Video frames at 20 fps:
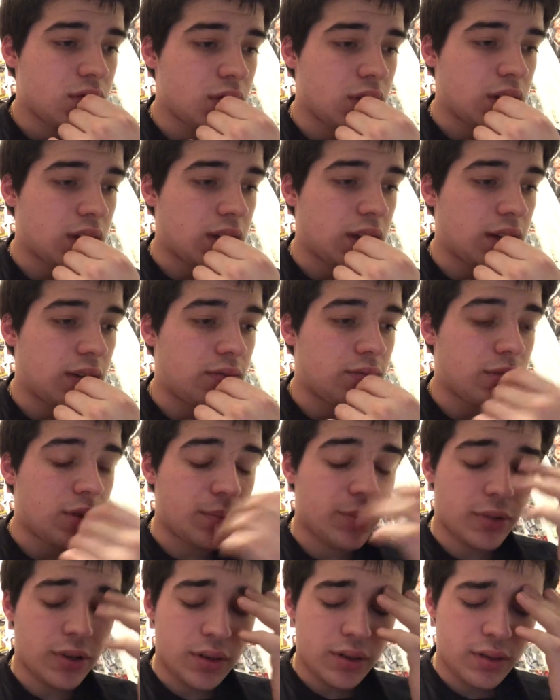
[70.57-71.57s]
I can't even
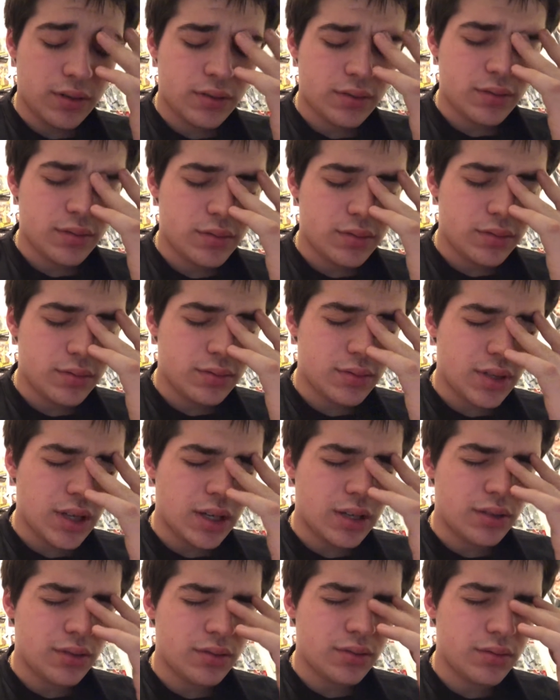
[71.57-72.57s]
remember.
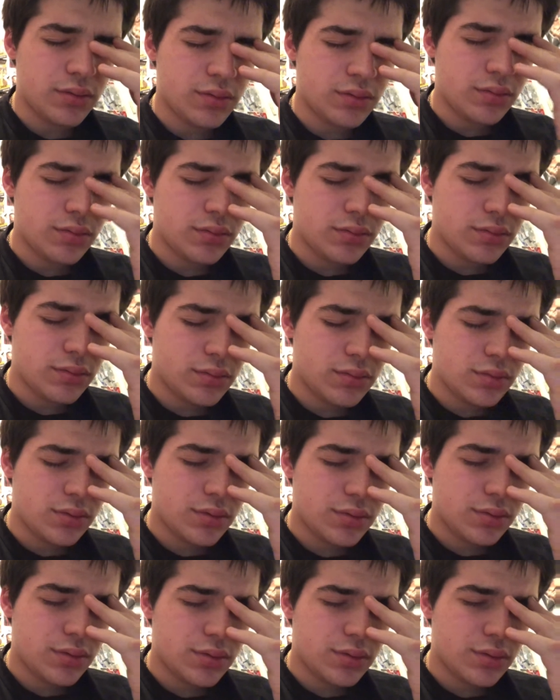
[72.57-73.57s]
I know.
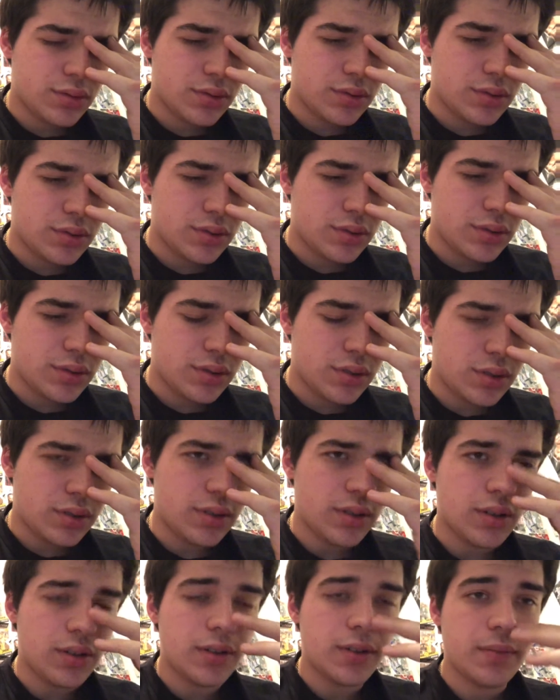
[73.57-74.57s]
I
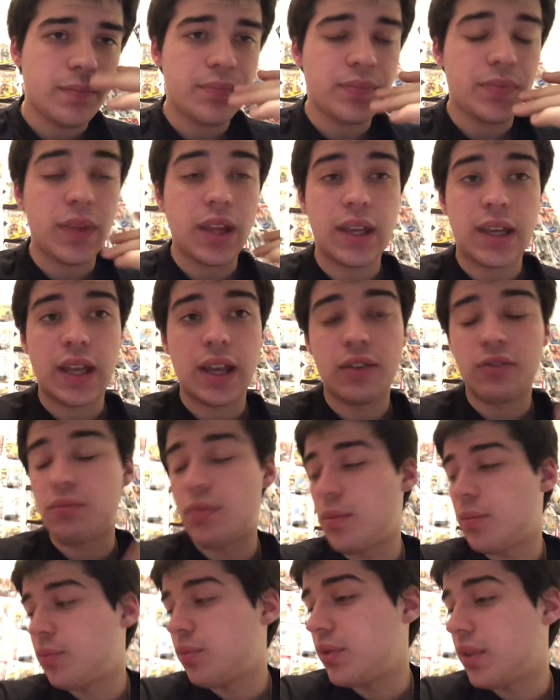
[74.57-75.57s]
can't
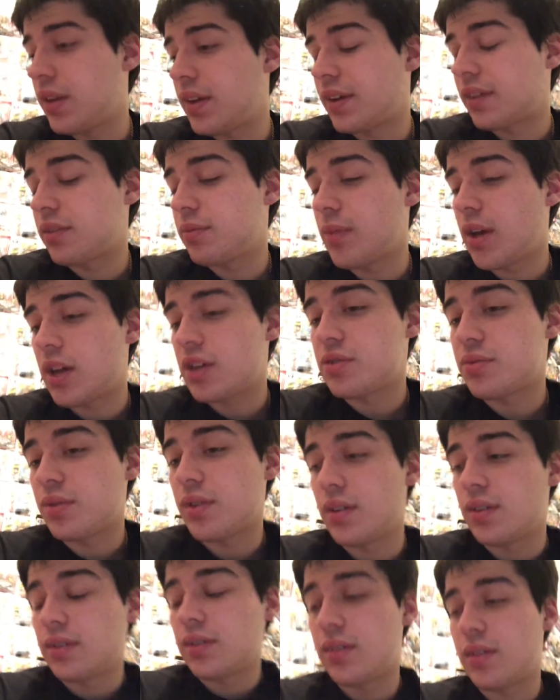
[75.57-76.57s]
remember what the next match
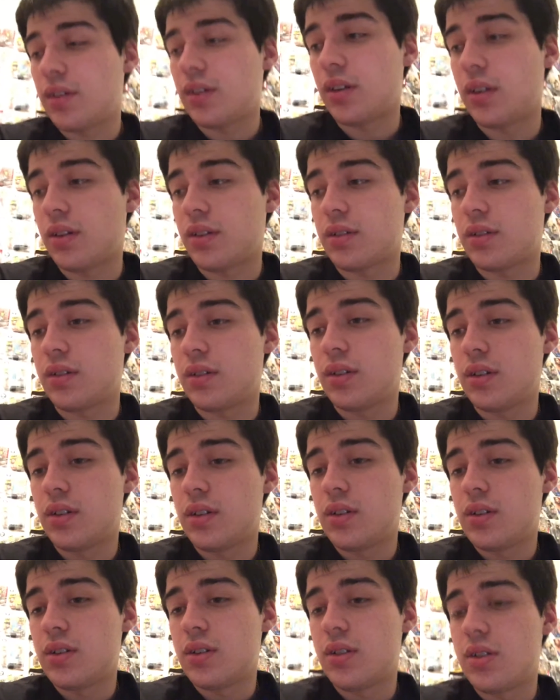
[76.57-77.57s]
was. Uh,
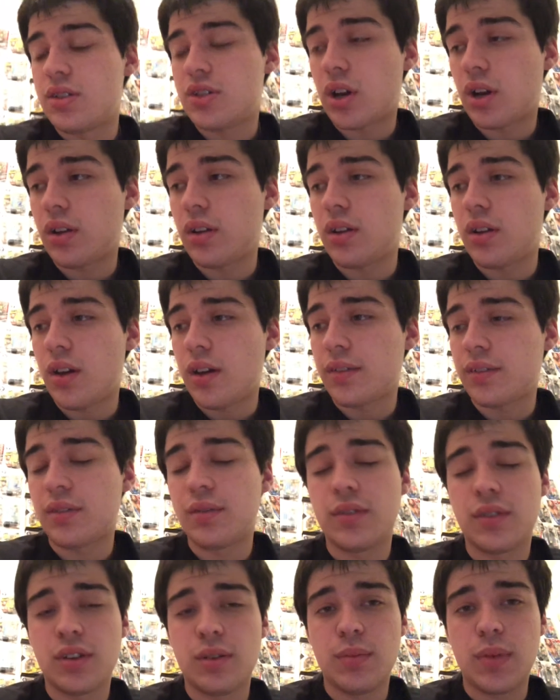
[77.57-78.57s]
Charlotte and Asuka
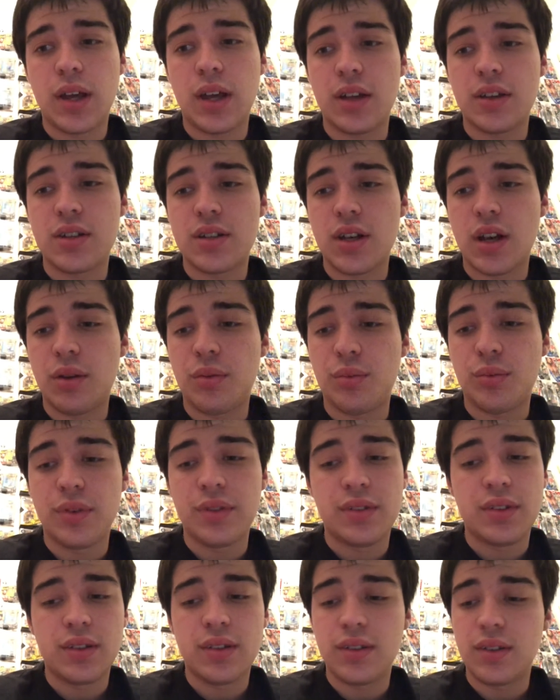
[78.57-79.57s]
was a good match. I
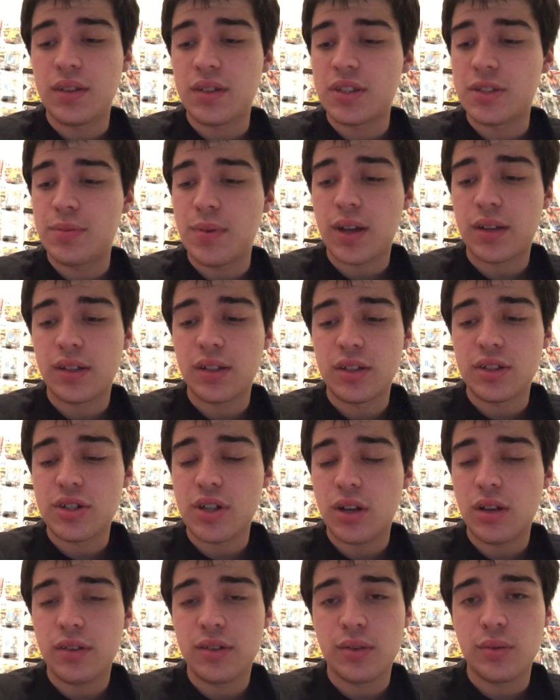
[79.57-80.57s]
wasn't expecting
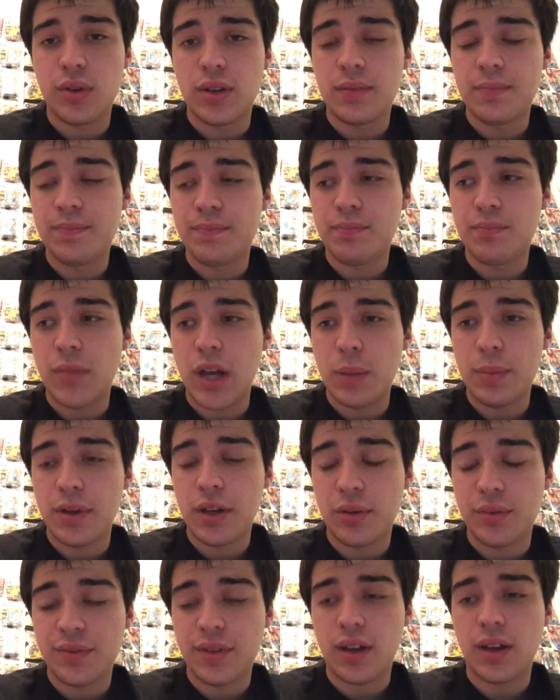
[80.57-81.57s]
Charlotte to win. My
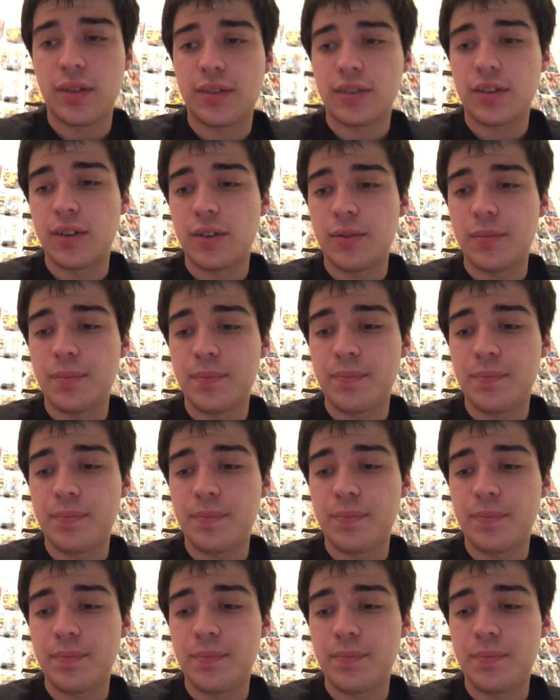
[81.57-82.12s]
pick was Asuka.